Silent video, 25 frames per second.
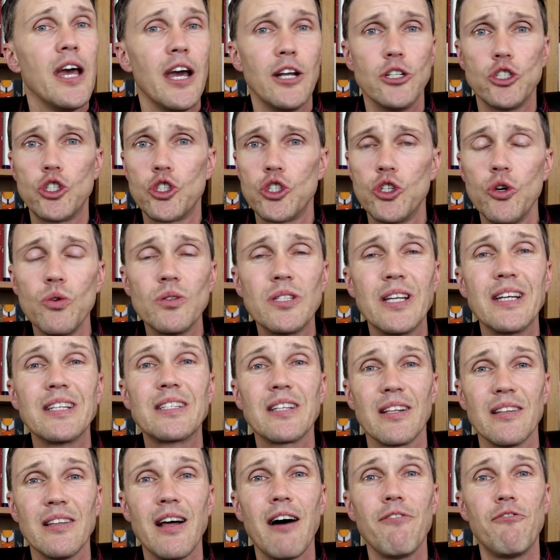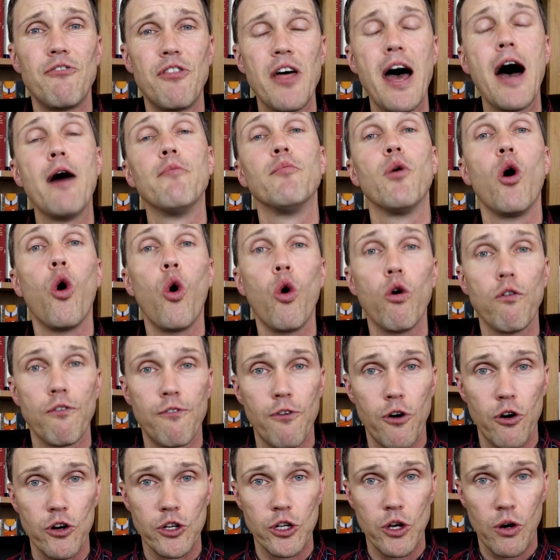and choosing to love them
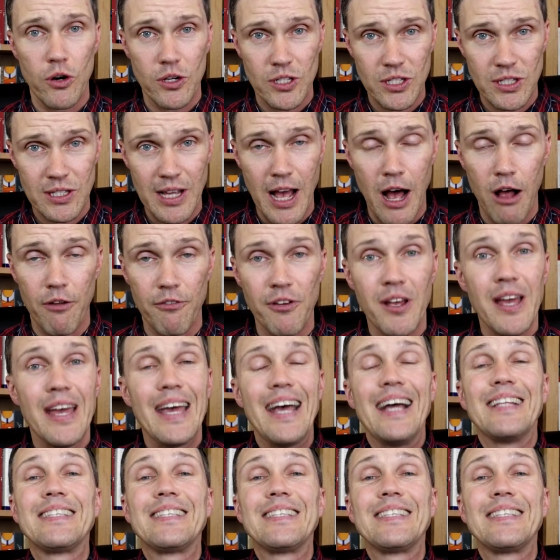over yourself.